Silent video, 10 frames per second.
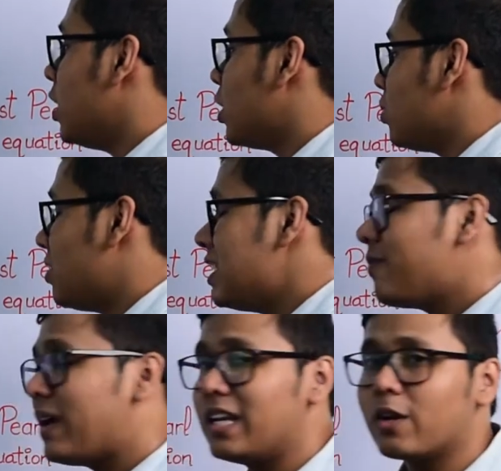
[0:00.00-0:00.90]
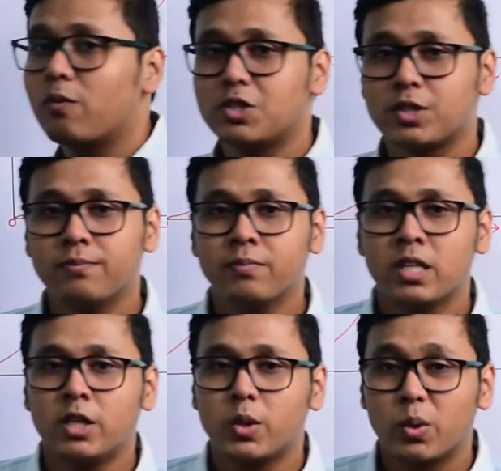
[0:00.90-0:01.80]
to this very equation
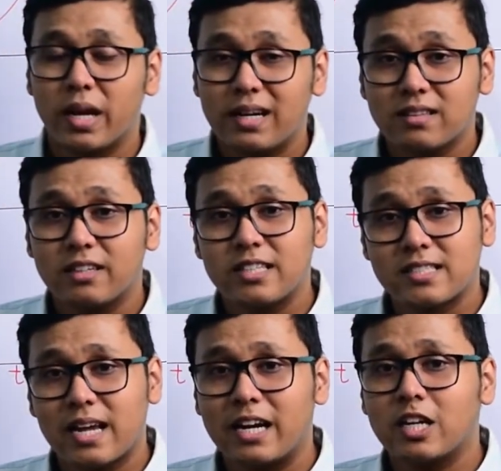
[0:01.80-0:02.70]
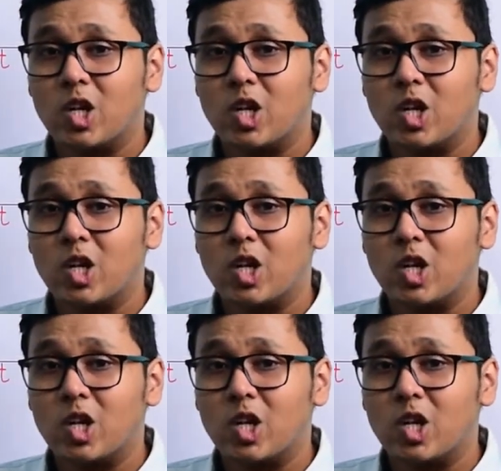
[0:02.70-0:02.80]
to get the desired